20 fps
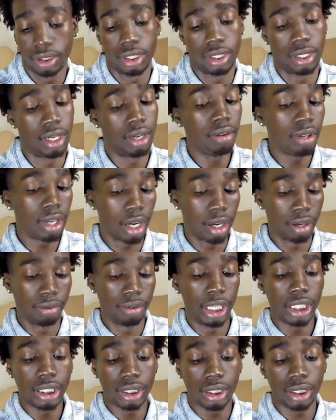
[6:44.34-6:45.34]
I don't know.
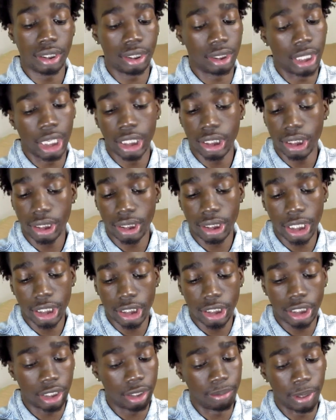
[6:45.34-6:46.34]

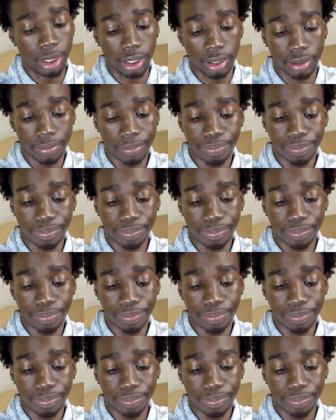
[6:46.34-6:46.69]
That's just me.